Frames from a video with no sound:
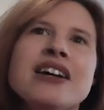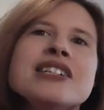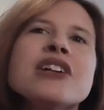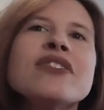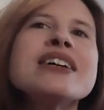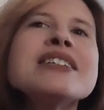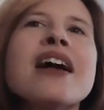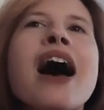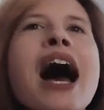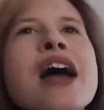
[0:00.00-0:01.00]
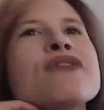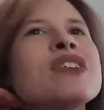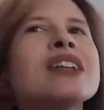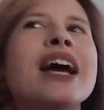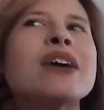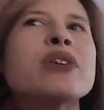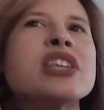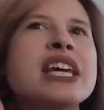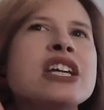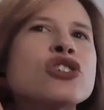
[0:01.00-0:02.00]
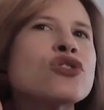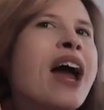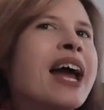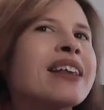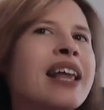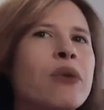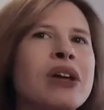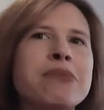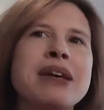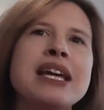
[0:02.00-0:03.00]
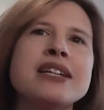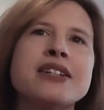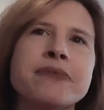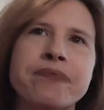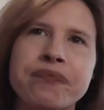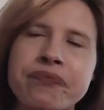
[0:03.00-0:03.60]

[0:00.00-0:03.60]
So this, I feel like with each dragon that we meet,